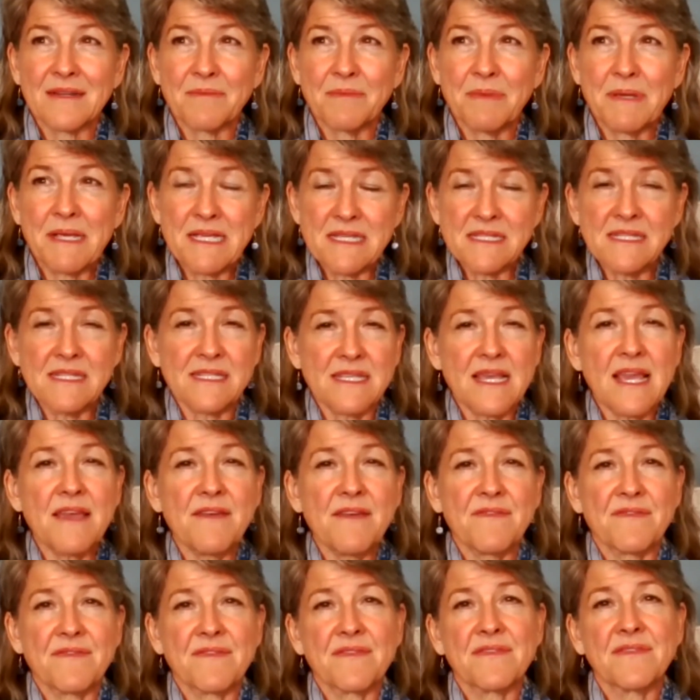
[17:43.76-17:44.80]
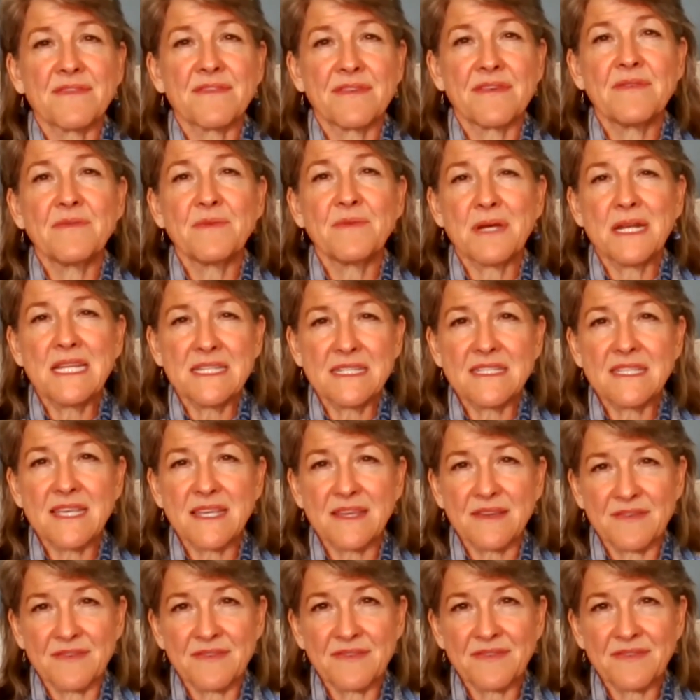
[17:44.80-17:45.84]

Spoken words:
because it's safe. When it's safe.